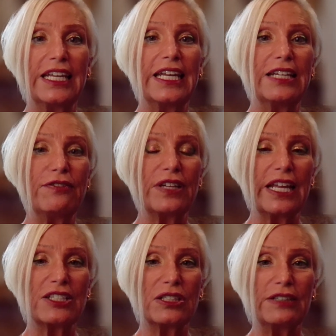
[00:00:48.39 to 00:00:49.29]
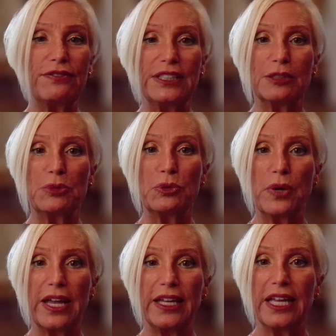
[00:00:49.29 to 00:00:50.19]
in a financially feasible
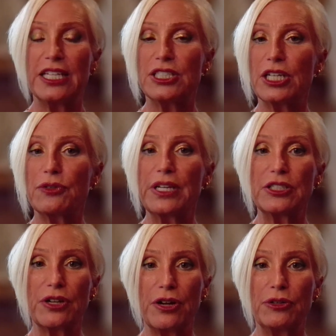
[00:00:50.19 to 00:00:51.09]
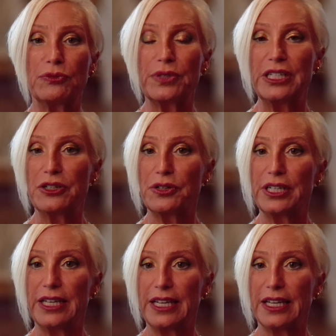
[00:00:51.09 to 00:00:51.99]
way and generate your own
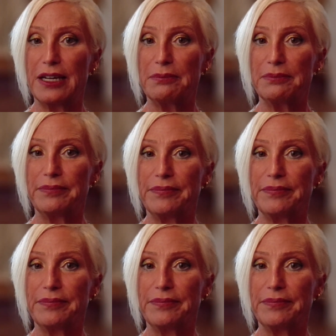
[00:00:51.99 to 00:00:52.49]
recurring income.